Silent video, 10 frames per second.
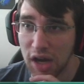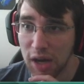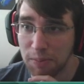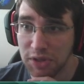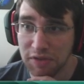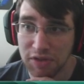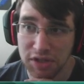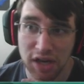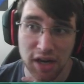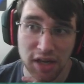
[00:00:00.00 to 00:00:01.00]
Priest of
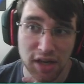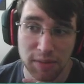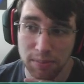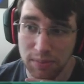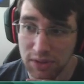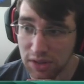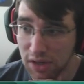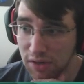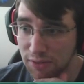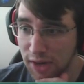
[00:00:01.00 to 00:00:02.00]
Titania is a
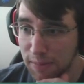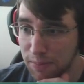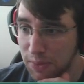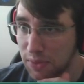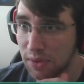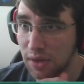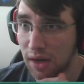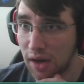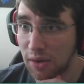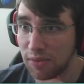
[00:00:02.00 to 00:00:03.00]
ton of ramp.
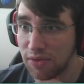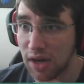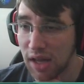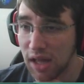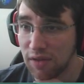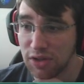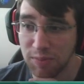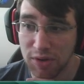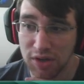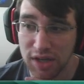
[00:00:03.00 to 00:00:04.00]
We've got Elvish
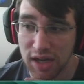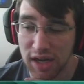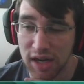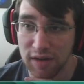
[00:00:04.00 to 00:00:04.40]
Spirit Guide